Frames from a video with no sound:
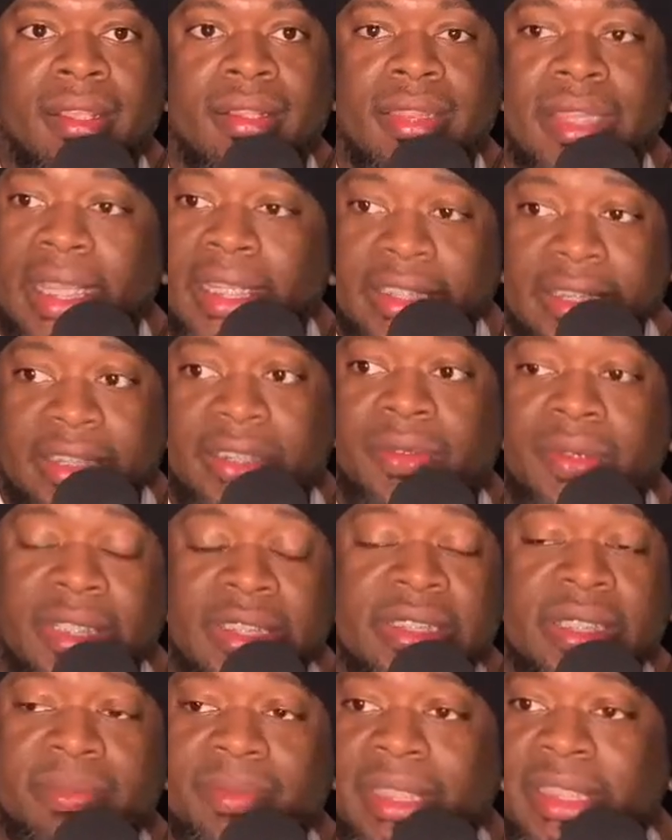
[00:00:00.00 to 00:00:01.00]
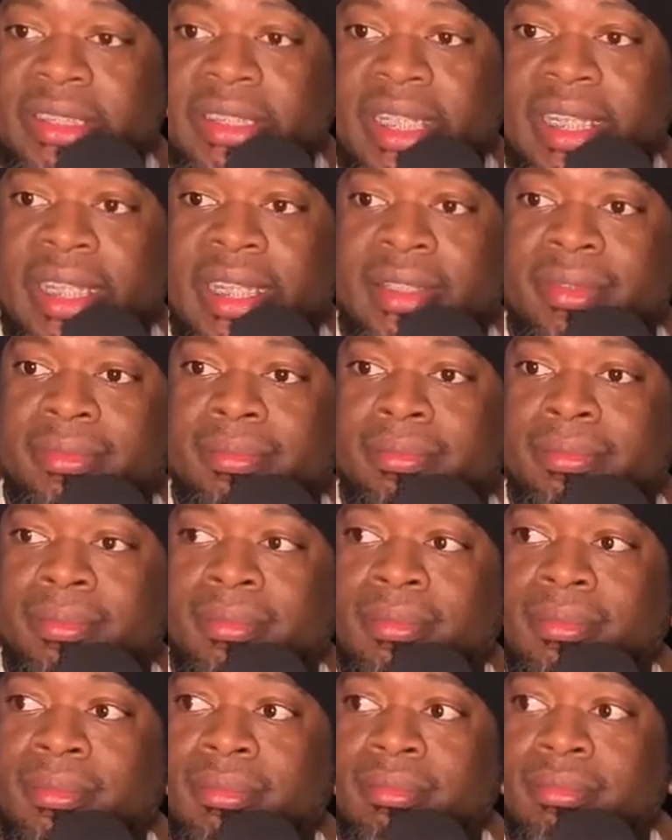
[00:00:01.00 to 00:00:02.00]
they just would have simply said,
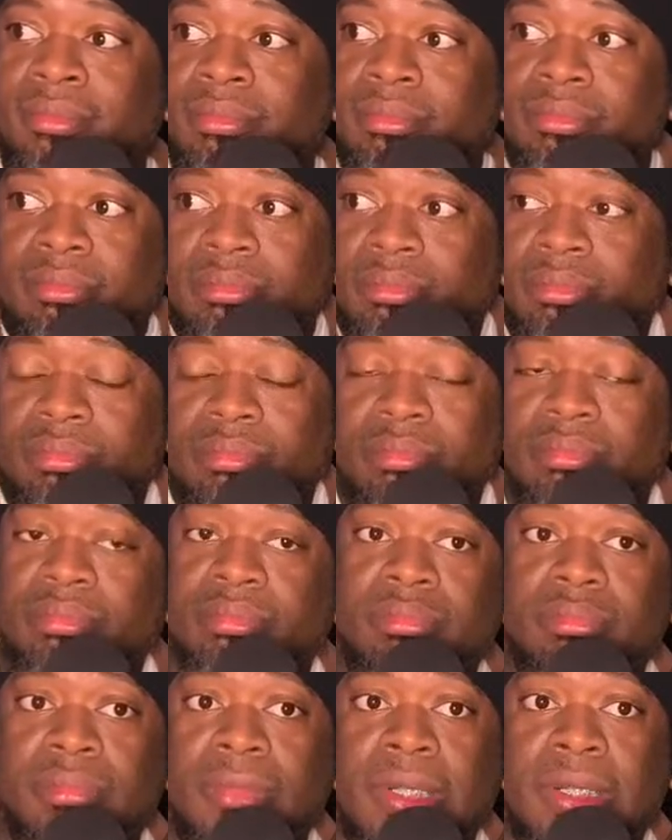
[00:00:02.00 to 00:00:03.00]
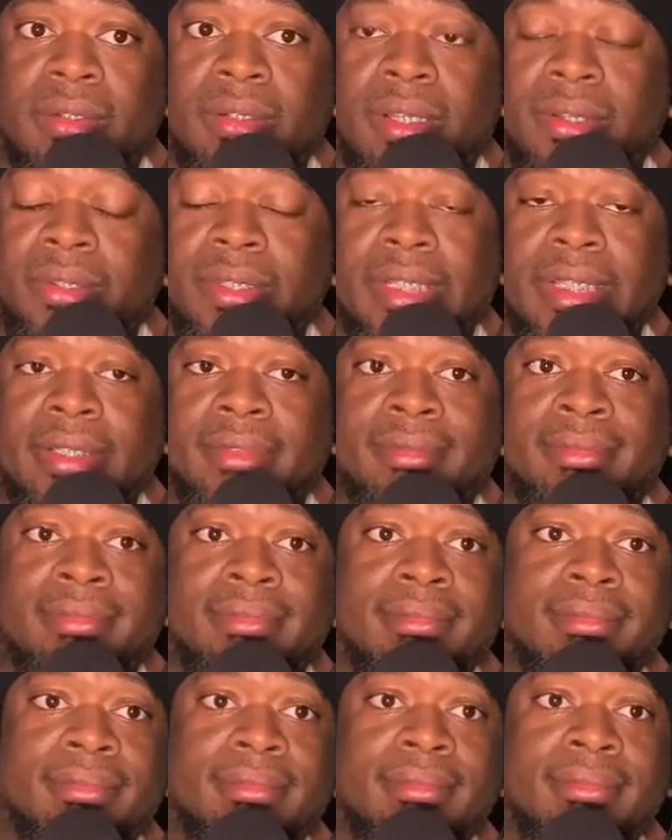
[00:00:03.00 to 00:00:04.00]
no, you didn't.
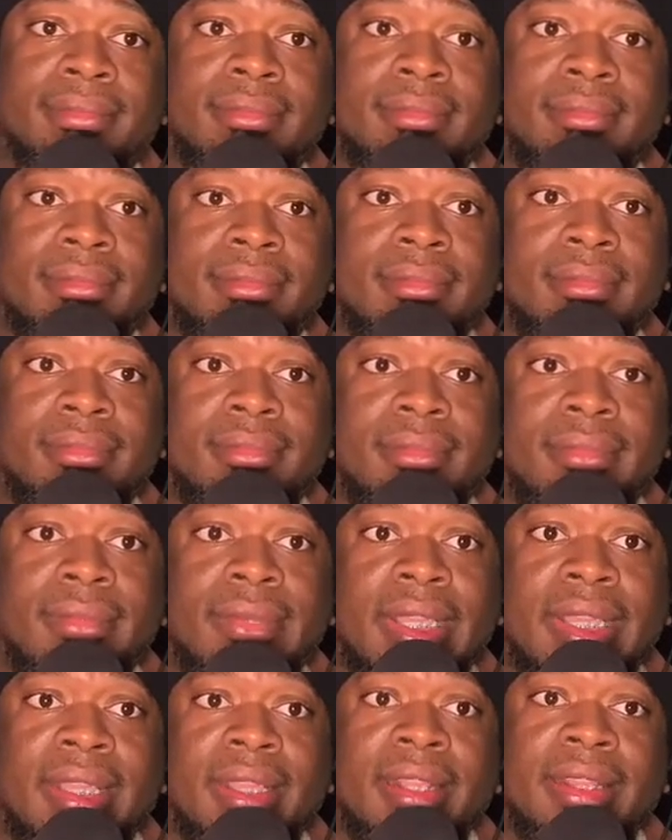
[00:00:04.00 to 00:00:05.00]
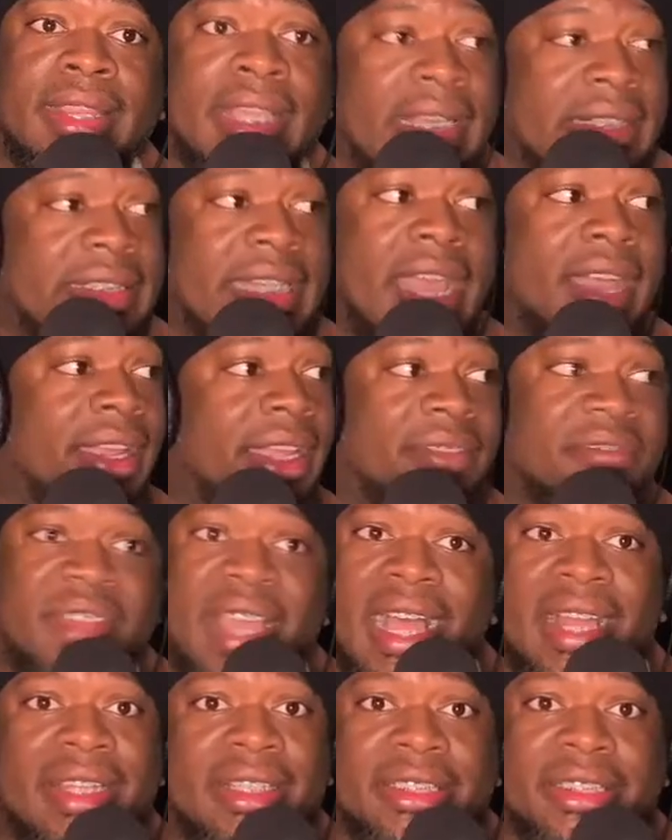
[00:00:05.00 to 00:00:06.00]
That's how
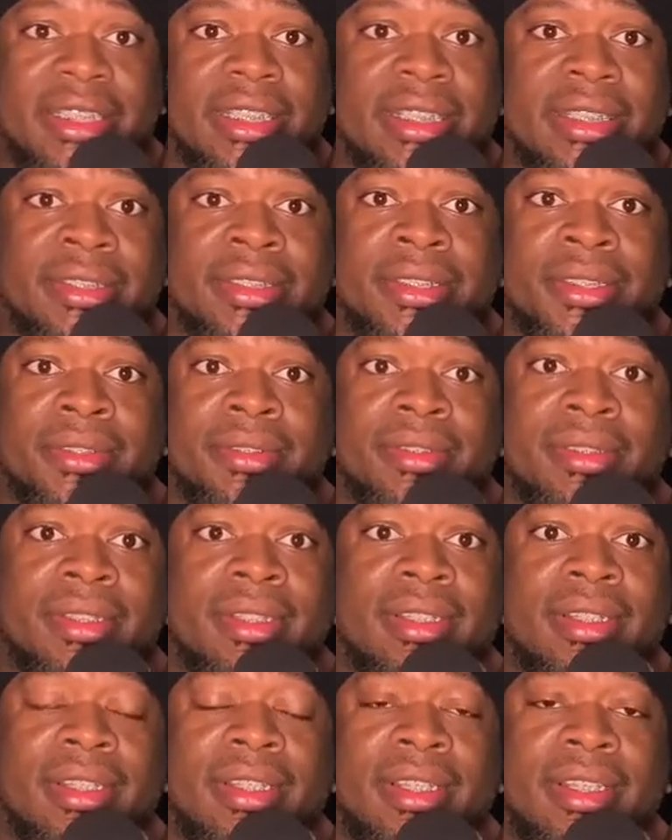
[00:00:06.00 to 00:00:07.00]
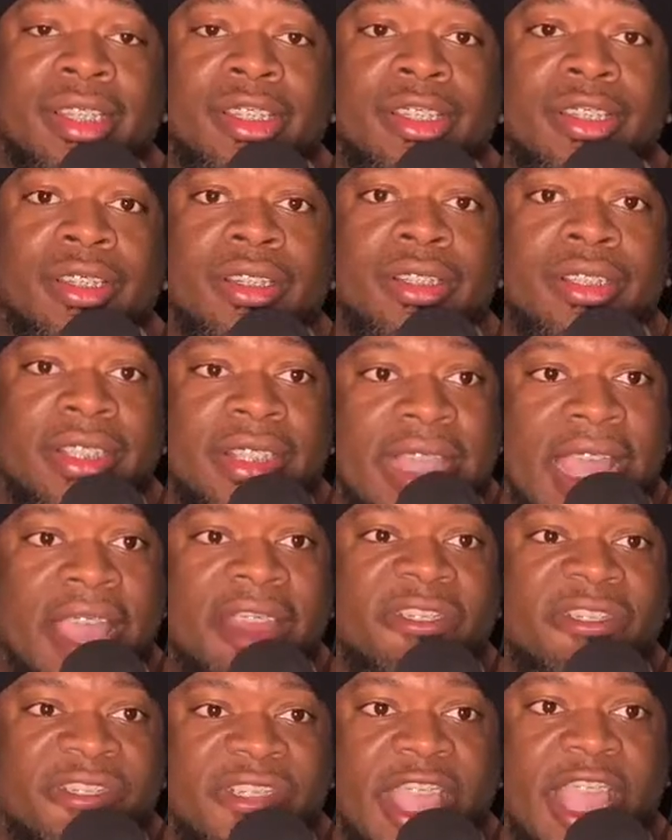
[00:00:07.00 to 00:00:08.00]
invalid she is.
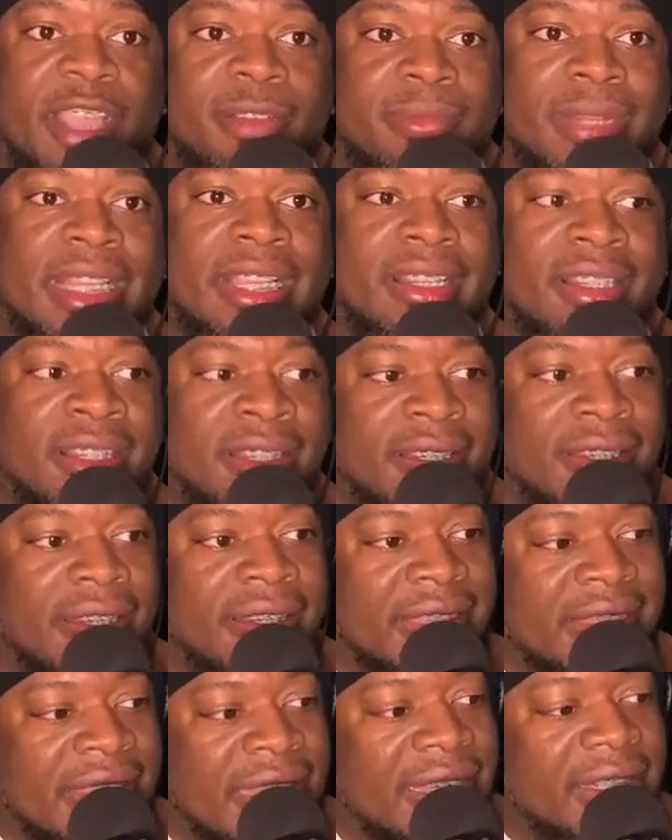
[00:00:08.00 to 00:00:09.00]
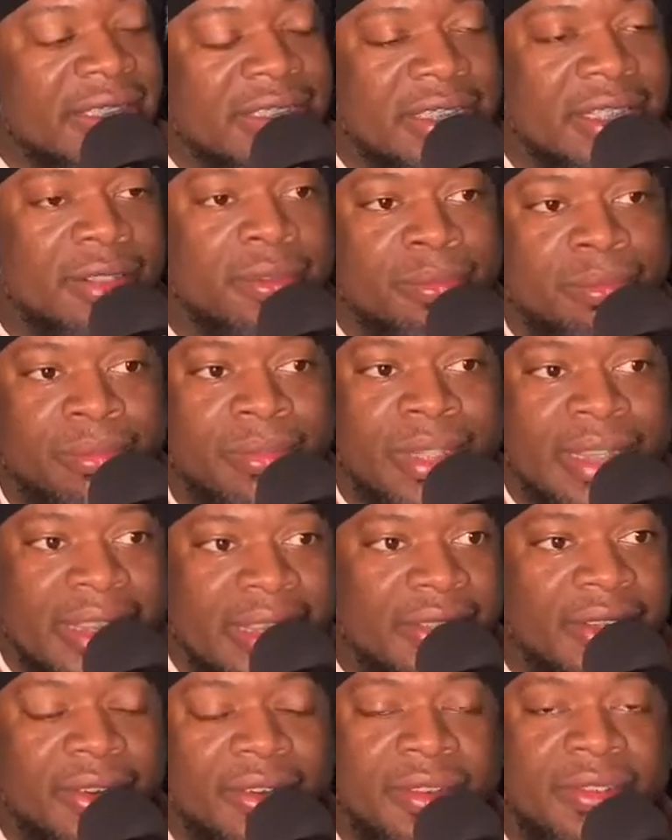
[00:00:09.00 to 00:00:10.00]
That family thinks so
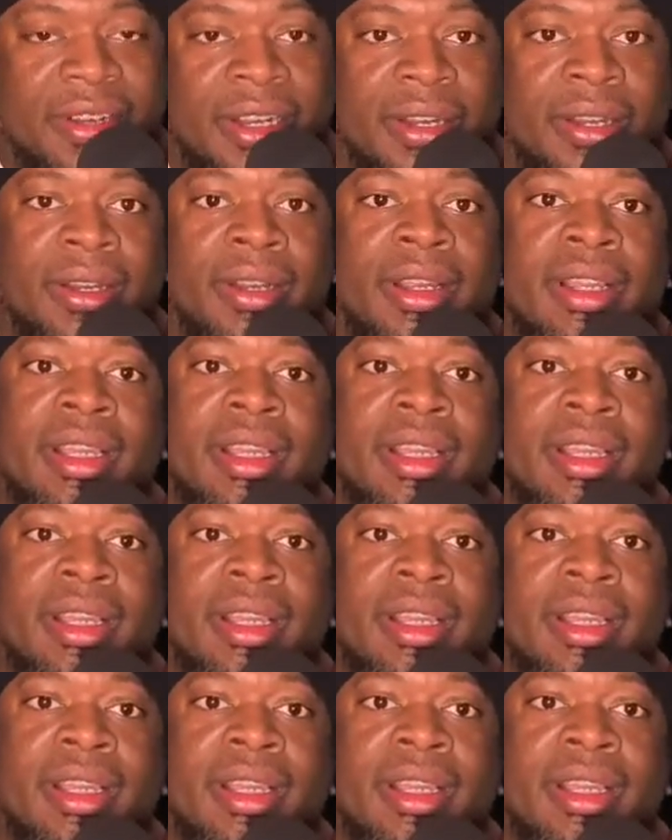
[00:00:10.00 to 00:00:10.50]
little of her,